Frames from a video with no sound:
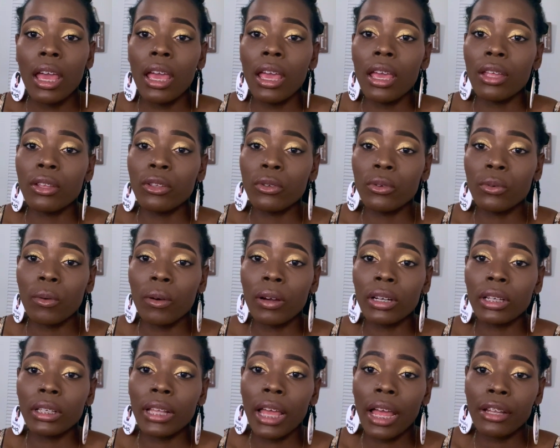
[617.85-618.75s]
and you
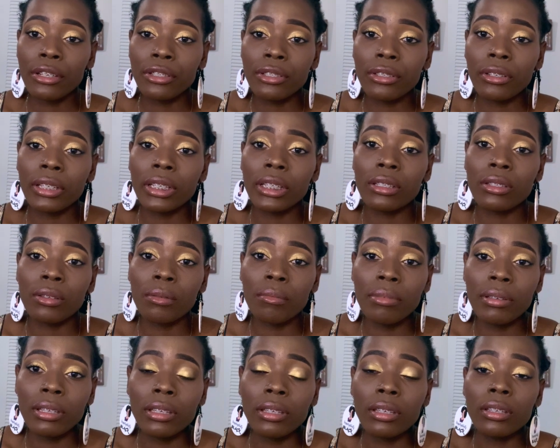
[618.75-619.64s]
want that journey to
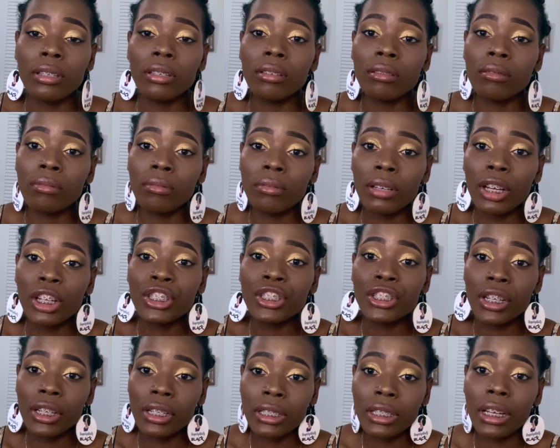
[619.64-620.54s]
be a
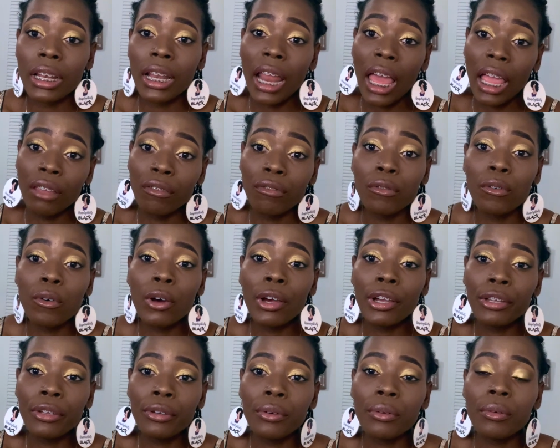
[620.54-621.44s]
change in life for
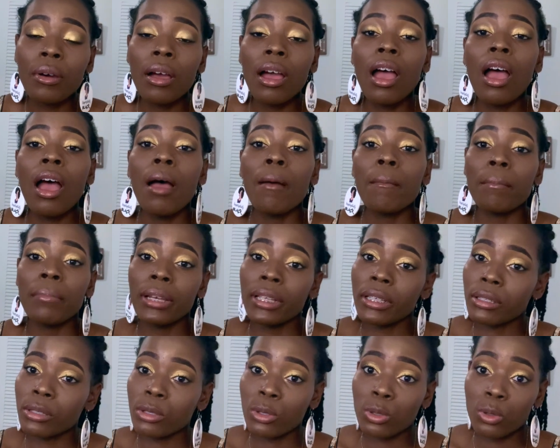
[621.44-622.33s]
you,
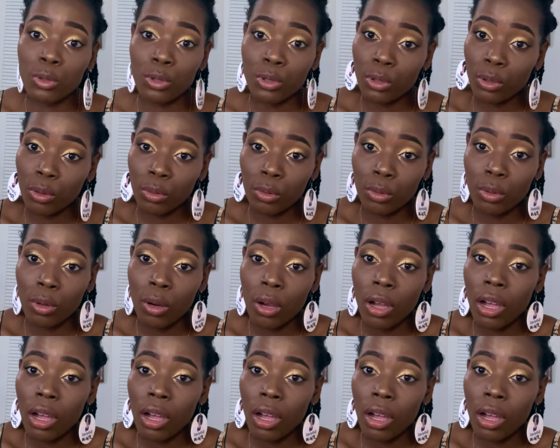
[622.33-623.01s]
please do so.